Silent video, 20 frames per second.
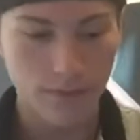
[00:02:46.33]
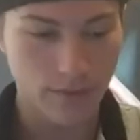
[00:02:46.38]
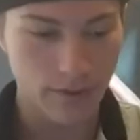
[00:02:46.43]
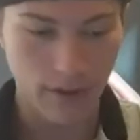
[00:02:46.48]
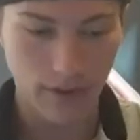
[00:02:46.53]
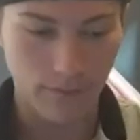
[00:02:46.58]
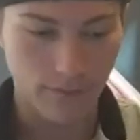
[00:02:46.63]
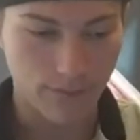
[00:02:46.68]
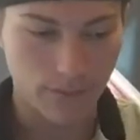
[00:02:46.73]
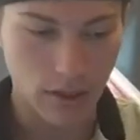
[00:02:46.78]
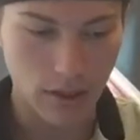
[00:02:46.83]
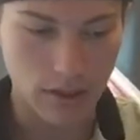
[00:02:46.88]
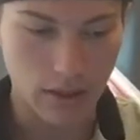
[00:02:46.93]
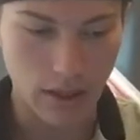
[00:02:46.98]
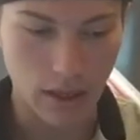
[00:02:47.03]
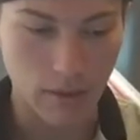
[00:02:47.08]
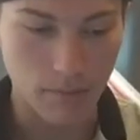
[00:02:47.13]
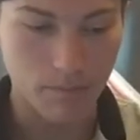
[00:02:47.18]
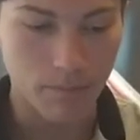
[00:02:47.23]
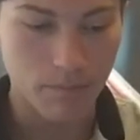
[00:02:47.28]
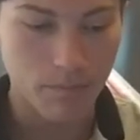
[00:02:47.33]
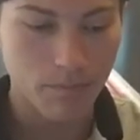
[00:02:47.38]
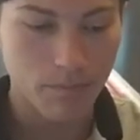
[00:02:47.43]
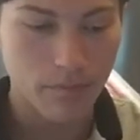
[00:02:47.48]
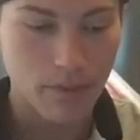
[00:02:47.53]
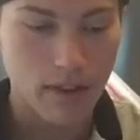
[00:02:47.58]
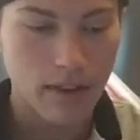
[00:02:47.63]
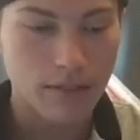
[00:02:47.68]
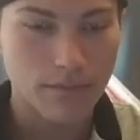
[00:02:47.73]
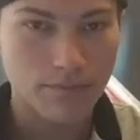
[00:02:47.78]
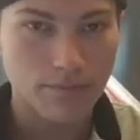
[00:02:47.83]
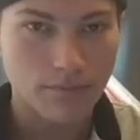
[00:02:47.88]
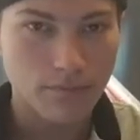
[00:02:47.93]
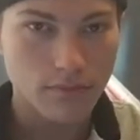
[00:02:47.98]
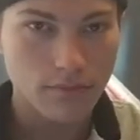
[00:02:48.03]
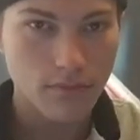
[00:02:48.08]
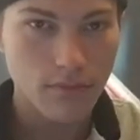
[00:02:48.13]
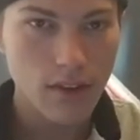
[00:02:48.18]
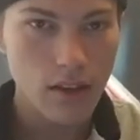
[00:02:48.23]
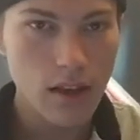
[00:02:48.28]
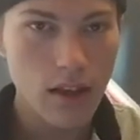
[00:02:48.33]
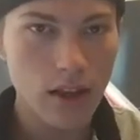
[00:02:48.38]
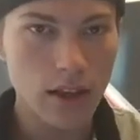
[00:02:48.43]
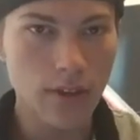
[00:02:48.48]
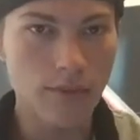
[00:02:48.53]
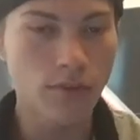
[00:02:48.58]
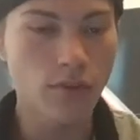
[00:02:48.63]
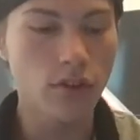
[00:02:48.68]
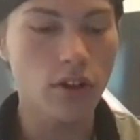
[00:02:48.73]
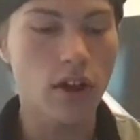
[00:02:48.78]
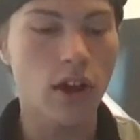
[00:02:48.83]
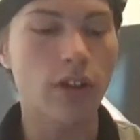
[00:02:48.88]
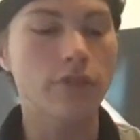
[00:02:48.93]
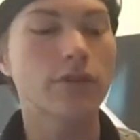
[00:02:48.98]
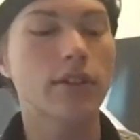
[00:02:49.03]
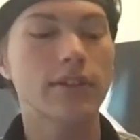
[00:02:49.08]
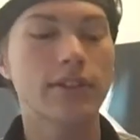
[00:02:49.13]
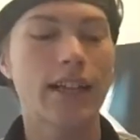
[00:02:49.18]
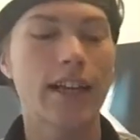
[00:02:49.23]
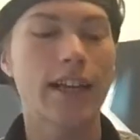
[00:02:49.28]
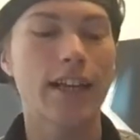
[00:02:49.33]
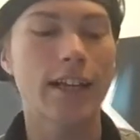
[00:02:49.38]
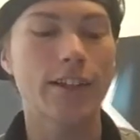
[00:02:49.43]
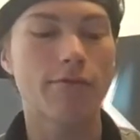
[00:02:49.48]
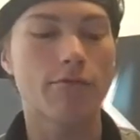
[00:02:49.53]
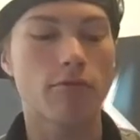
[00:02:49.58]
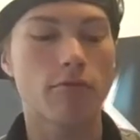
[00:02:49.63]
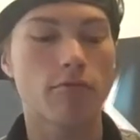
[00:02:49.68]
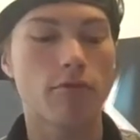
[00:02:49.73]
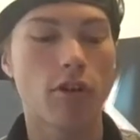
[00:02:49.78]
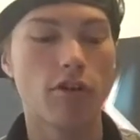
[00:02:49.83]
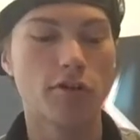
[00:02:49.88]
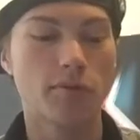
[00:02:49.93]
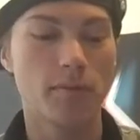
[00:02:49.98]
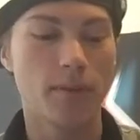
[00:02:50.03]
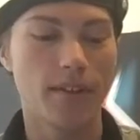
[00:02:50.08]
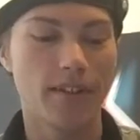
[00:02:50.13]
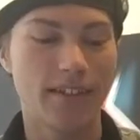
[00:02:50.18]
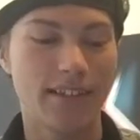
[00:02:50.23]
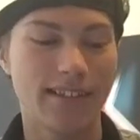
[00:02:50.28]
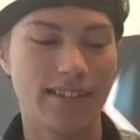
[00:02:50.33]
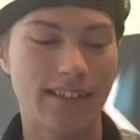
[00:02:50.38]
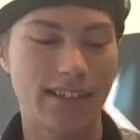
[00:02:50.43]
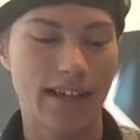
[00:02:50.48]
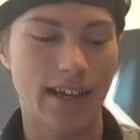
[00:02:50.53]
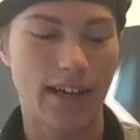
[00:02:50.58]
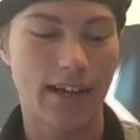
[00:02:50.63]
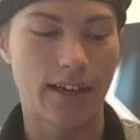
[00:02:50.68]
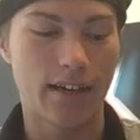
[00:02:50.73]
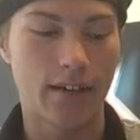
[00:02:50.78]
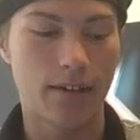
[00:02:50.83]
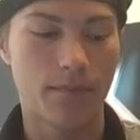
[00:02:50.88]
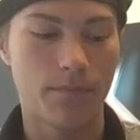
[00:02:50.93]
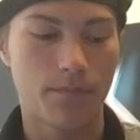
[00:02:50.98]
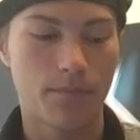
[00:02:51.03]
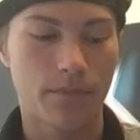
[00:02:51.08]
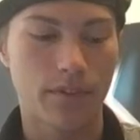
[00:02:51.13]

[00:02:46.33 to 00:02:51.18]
So, fuck them. The 4 contract signings were Rosemary Sienna